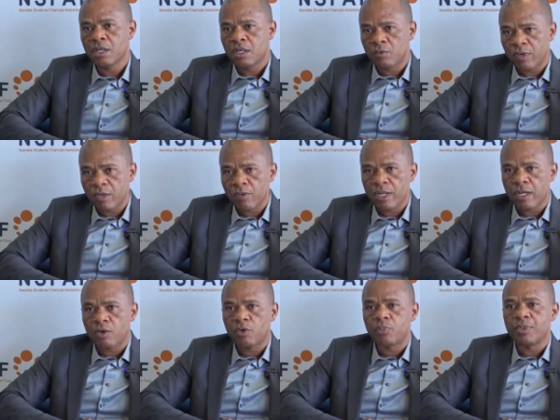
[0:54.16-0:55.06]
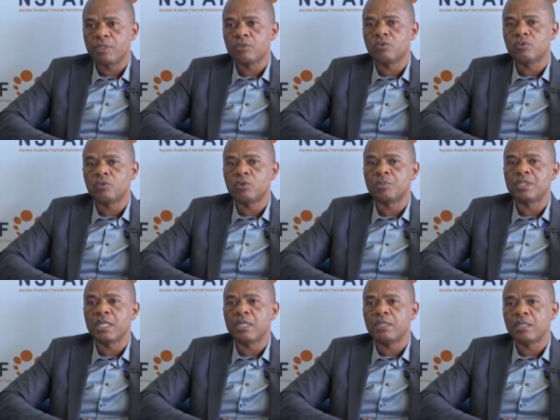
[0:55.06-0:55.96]
where we are hoping to
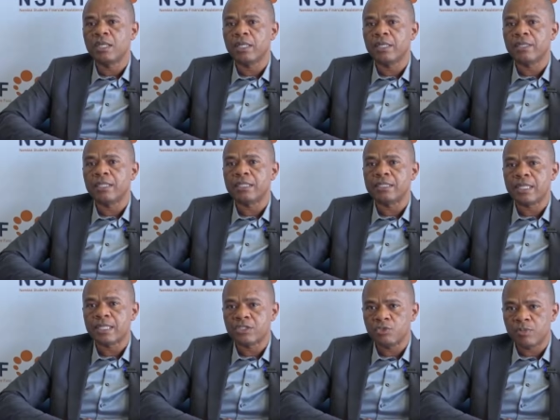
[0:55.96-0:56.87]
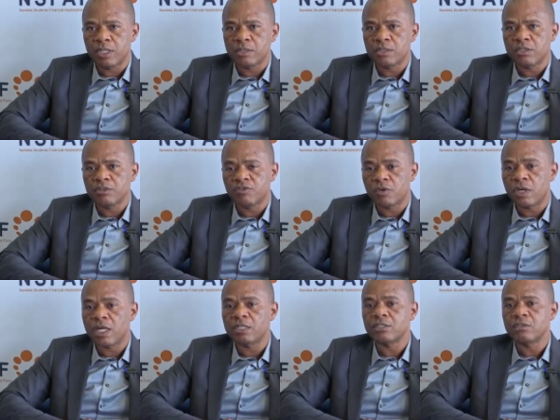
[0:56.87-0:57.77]
obtain a judgment for
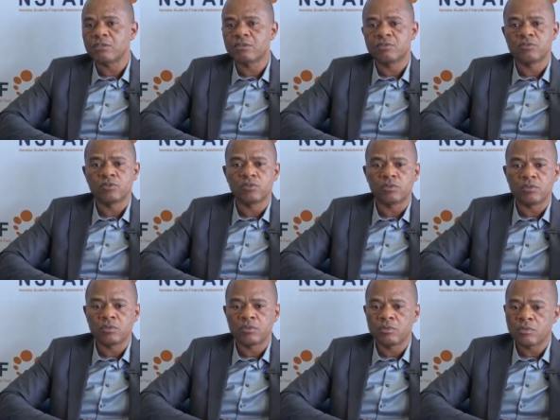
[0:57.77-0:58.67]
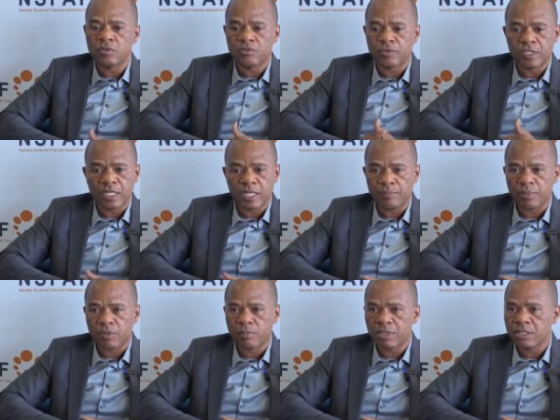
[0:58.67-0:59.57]
us to offer their
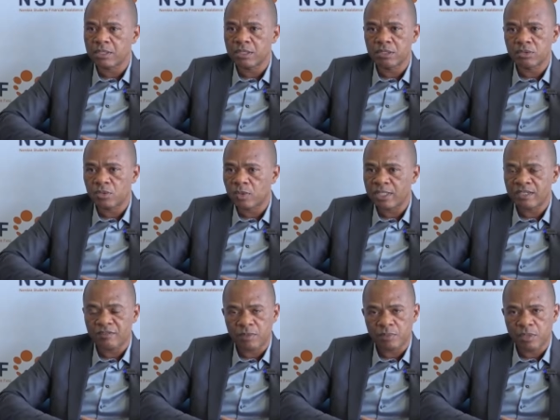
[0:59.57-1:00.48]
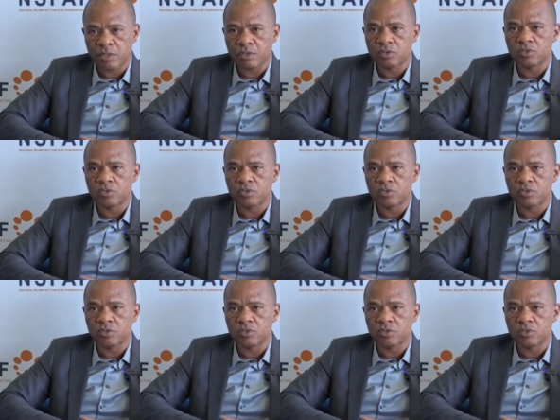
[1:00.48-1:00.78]
properties or whatever belong